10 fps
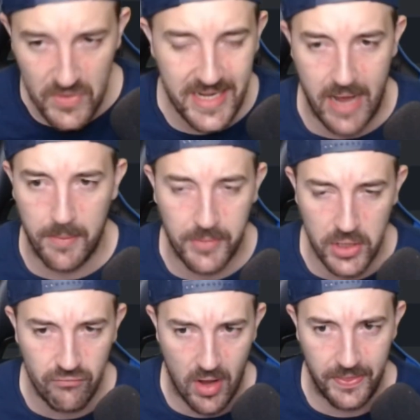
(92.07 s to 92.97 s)
Now, I'm going
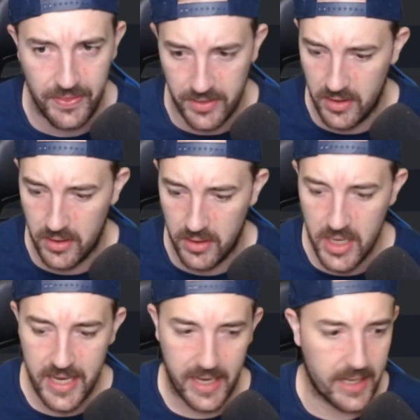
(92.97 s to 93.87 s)
to run the
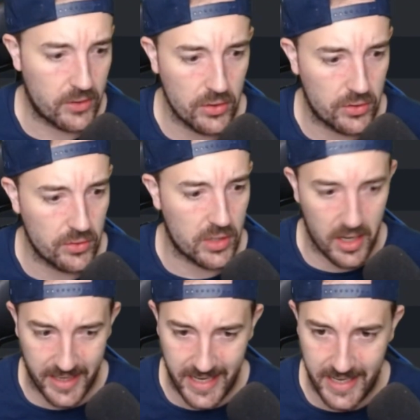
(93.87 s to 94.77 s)
Nkunku
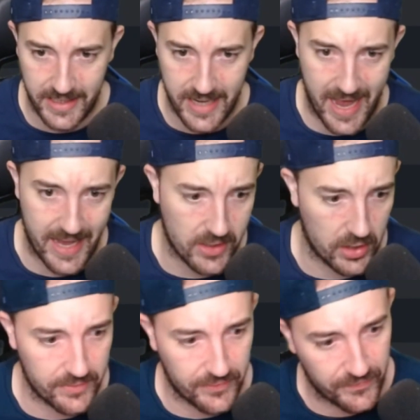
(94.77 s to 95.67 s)
card in a
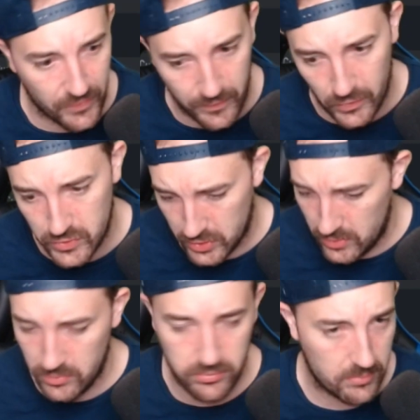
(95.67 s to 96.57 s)
kind of 4-4-2